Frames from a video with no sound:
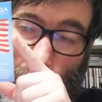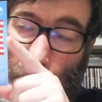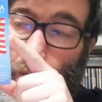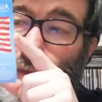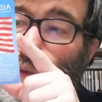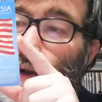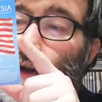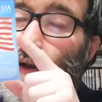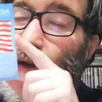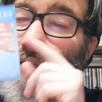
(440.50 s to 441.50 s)
Another
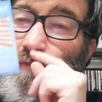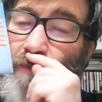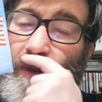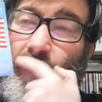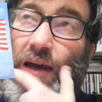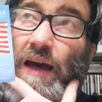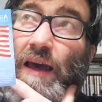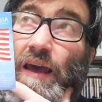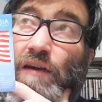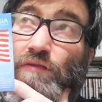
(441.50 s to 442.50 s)
one. I think
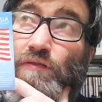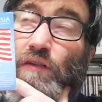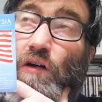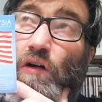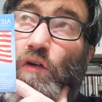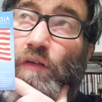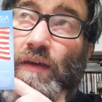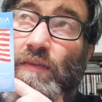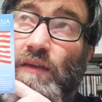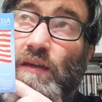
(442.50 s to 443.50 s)
I have
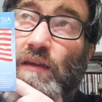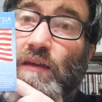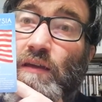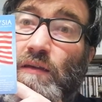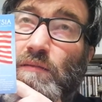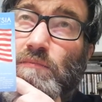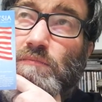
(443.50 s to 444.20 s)
already